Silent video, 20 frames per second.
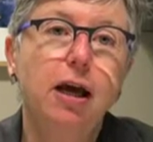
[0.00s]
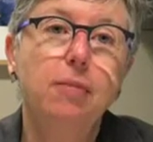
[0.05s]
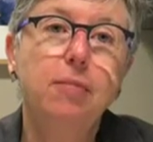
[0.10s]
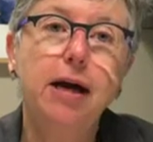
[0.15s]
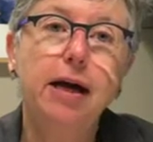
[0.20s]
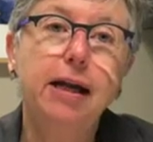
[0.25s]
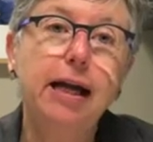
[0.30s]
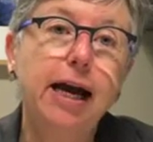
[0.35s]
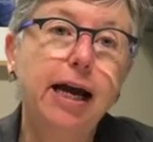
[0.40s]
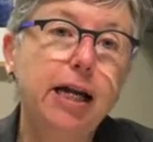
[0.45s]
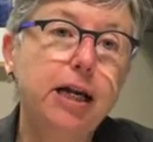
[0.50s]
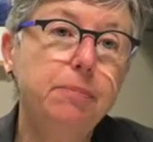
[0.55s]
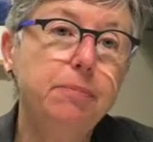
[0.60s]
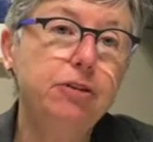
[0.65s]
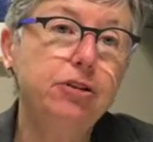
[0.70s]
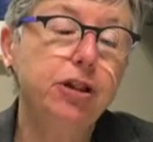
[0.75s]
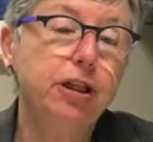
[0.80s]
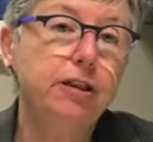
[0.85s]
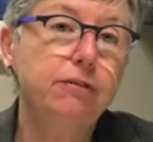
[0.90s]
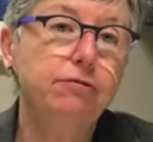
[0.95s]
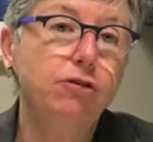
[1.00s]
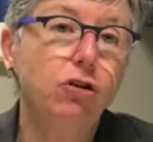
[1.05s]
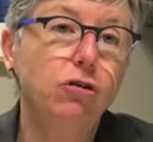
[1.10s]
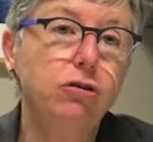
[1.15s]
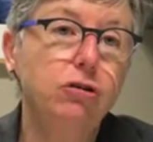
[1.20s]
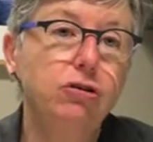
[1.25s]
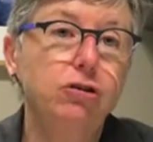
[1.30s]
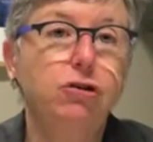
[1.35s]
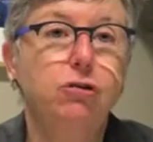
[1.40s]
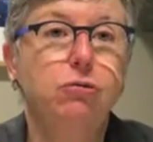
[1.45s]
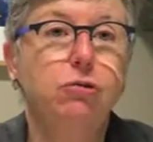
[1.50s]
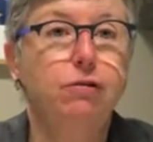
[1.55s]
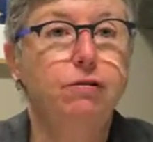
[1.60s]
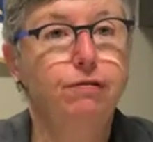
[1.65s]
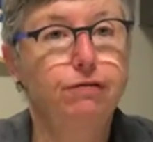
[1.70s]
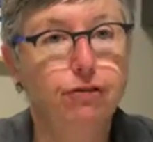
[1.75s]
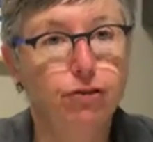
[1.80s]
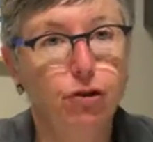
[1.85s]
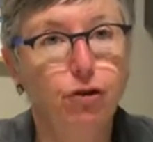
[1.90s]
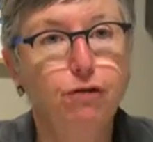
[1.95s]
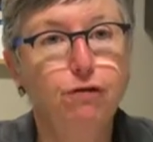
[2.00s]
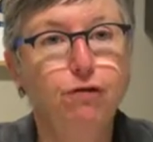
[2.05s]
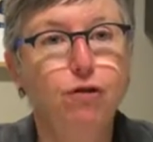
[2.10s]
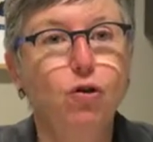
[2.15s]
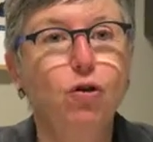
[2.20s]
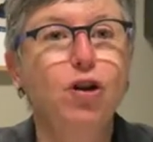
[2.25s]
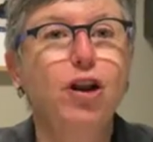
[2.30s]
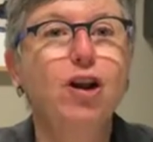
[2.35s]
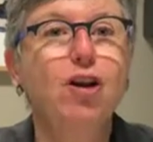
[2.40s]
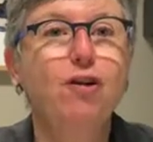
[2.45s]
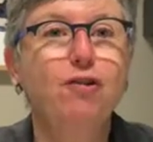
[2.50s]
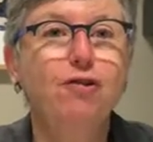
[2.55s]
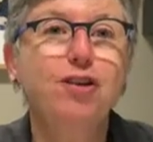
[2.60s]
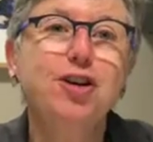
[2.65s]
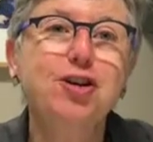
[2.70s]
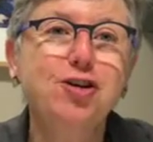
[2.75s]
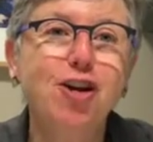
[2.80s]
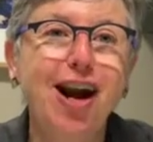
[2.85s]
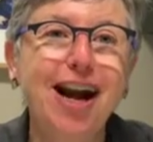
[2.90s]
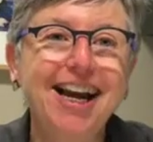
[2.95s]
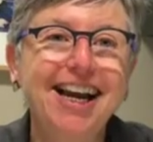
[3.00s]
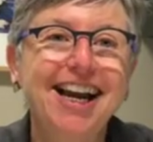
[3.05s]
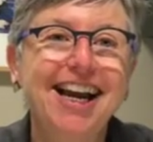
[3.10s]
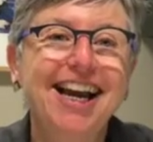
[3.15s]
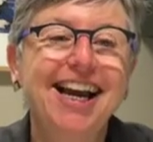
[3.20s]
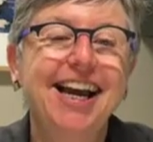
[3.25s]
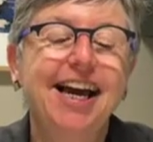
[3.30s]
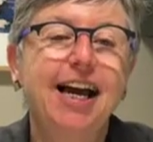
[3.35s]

about 80% of doctors who are sort of falling off the track,